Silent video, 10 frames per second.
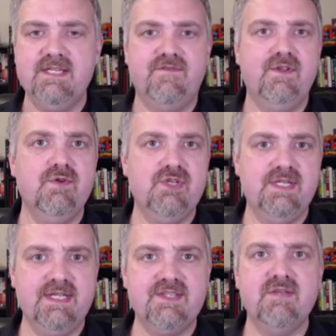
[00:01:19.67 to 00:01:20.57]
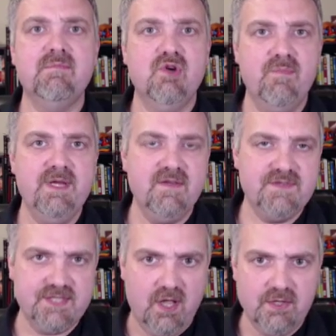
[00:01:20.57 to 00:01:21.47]
Diffusion is the movement
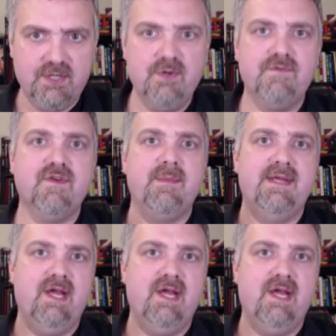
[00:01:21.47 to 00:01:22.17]
of solute from